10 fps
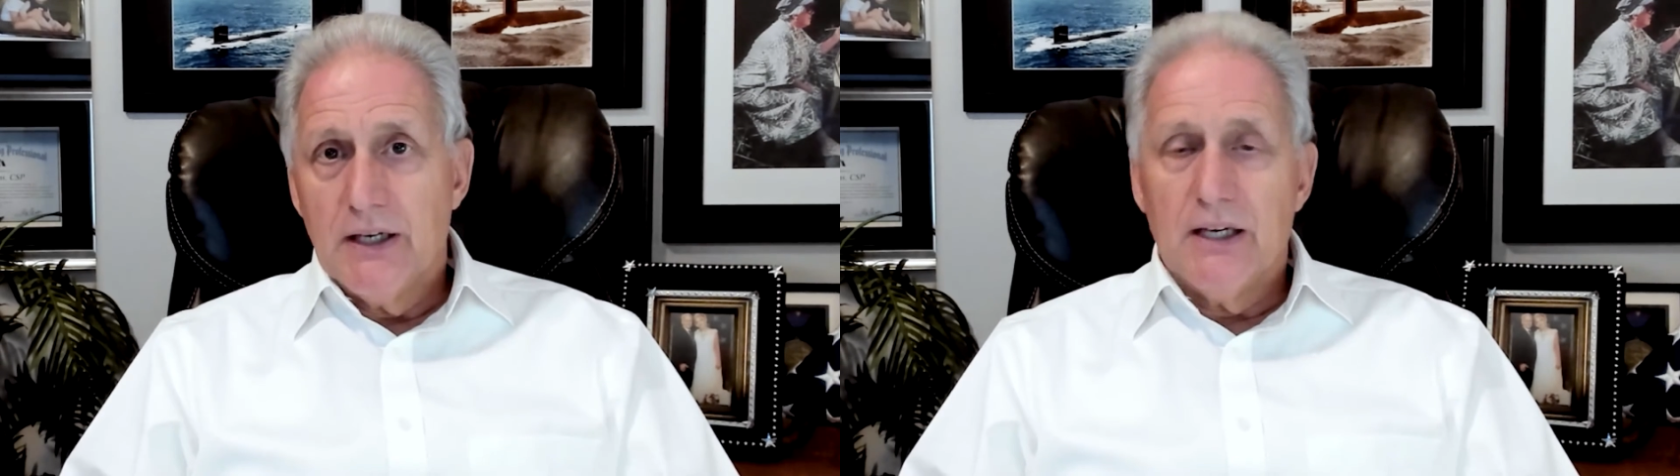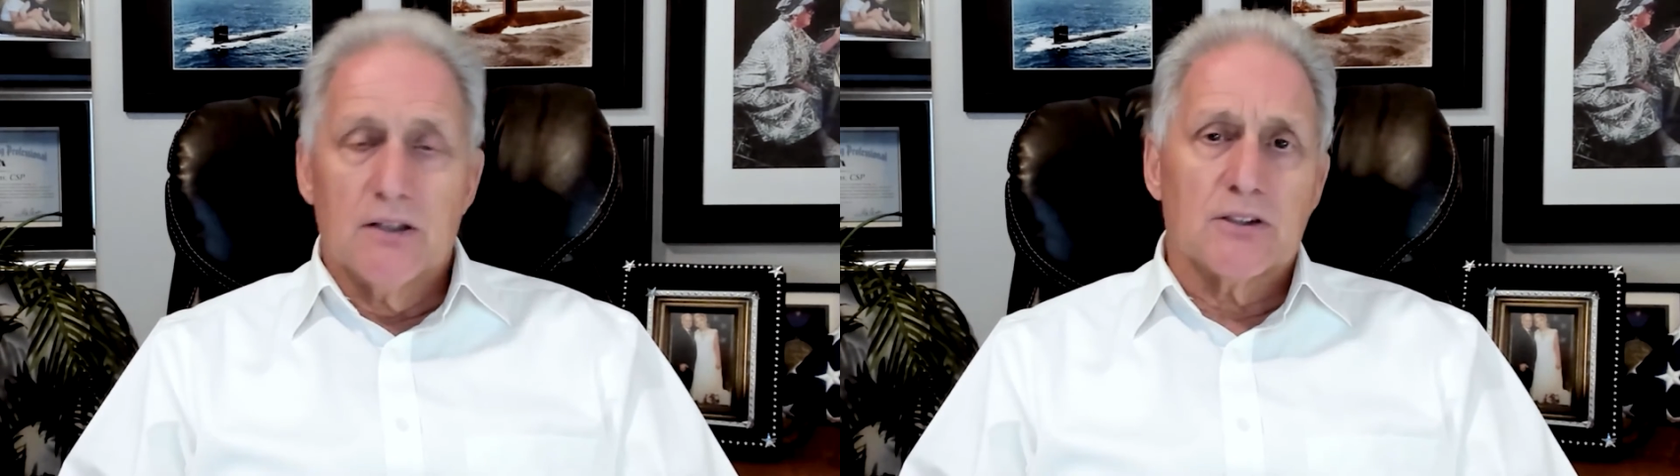
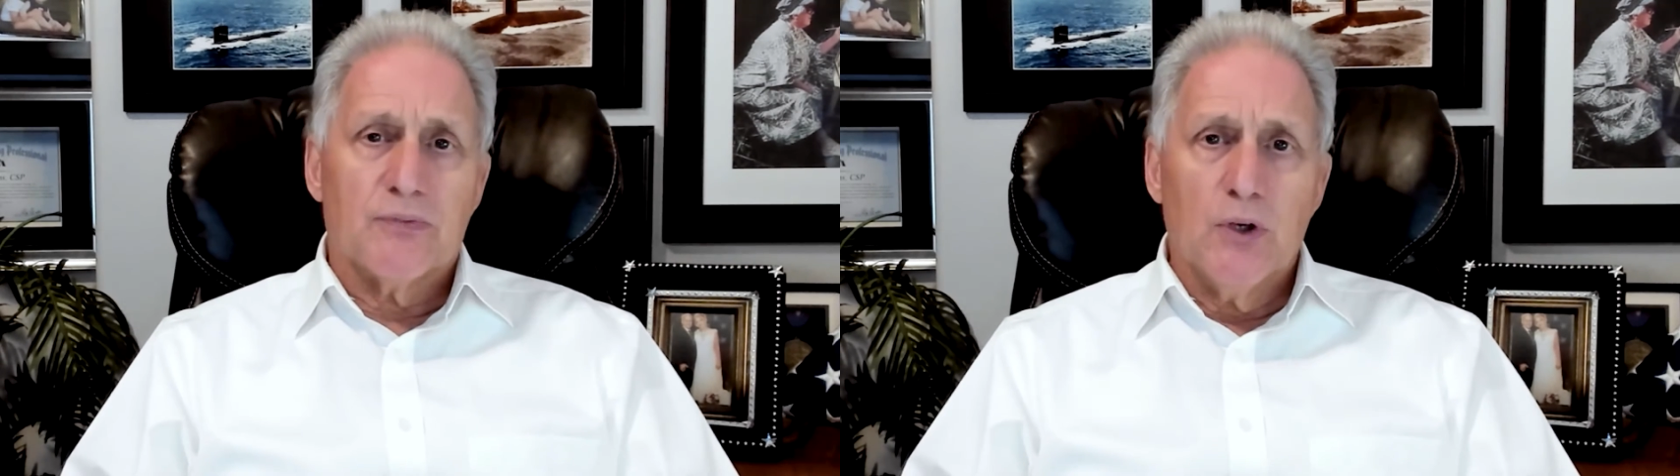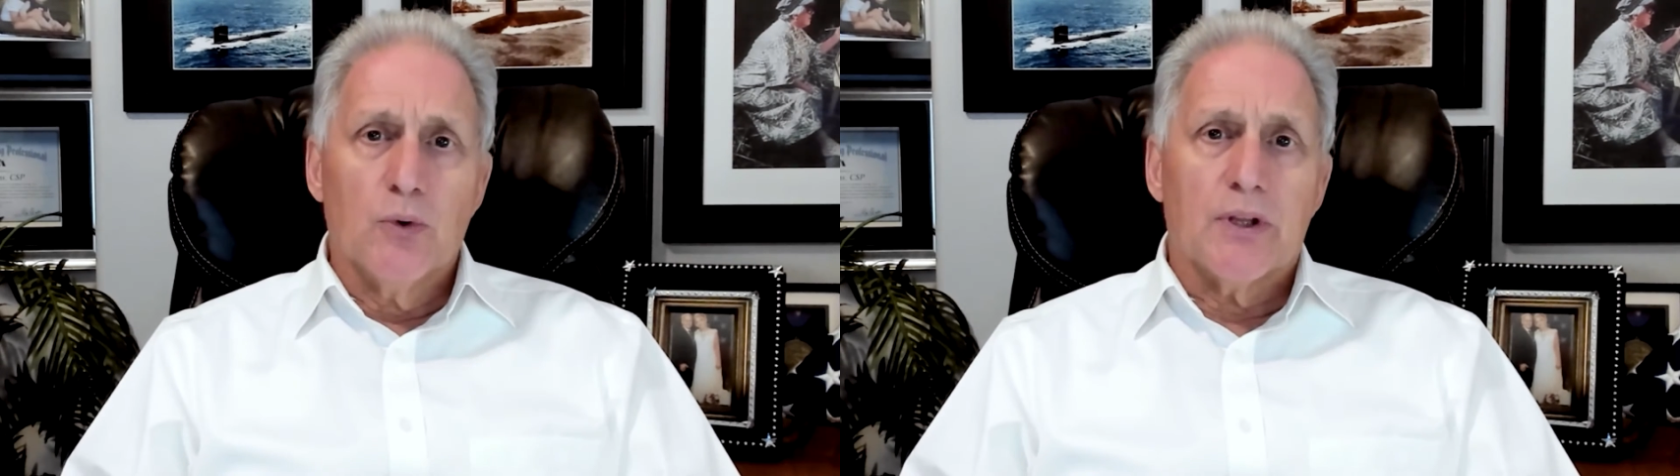Here's a
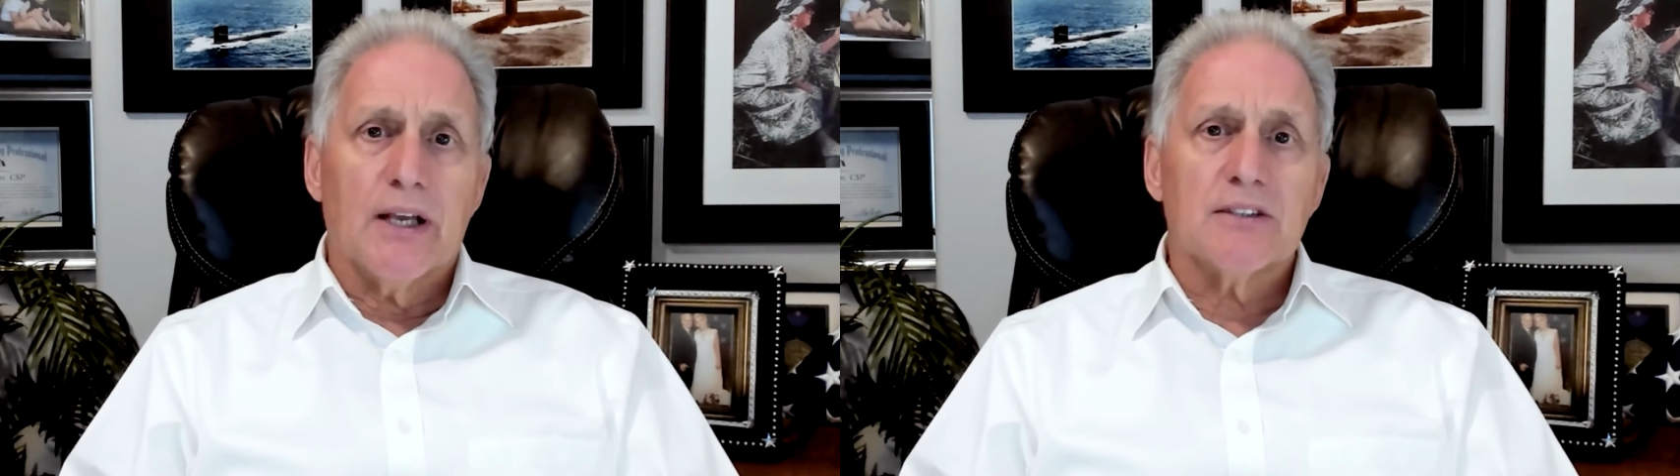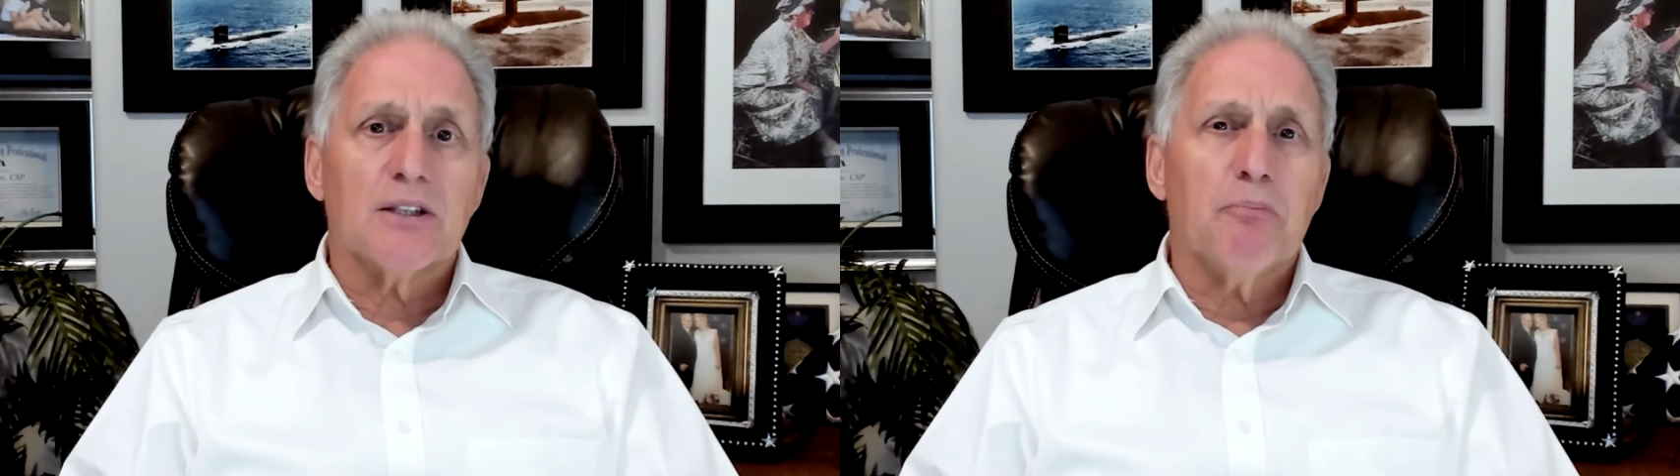few
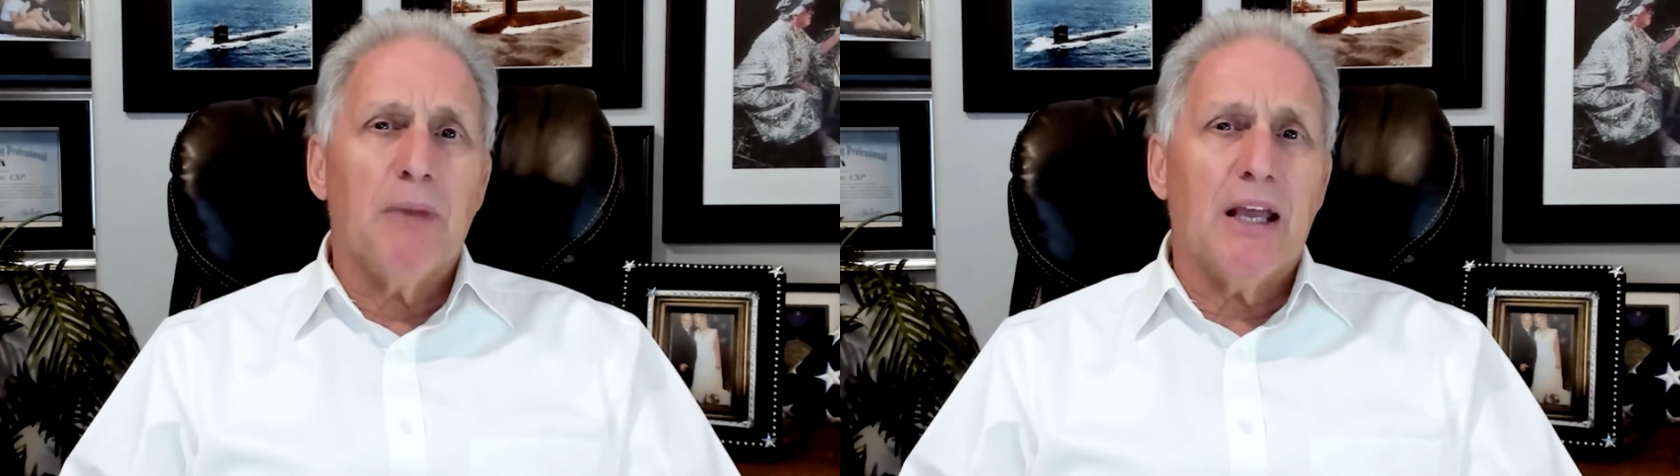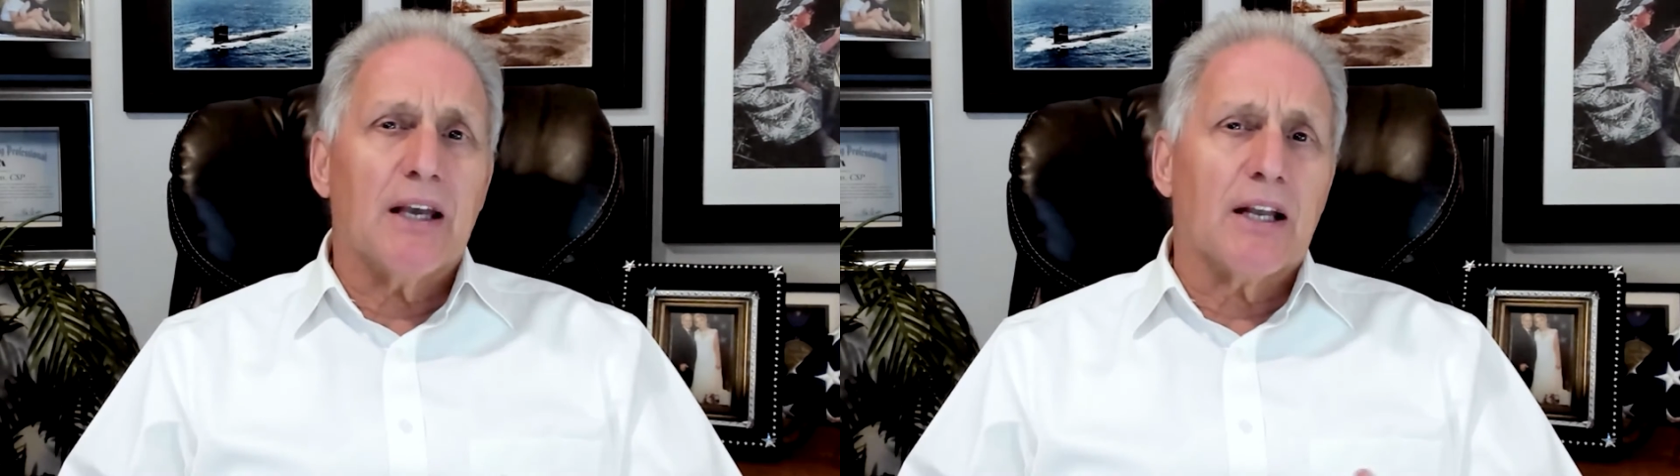things that make a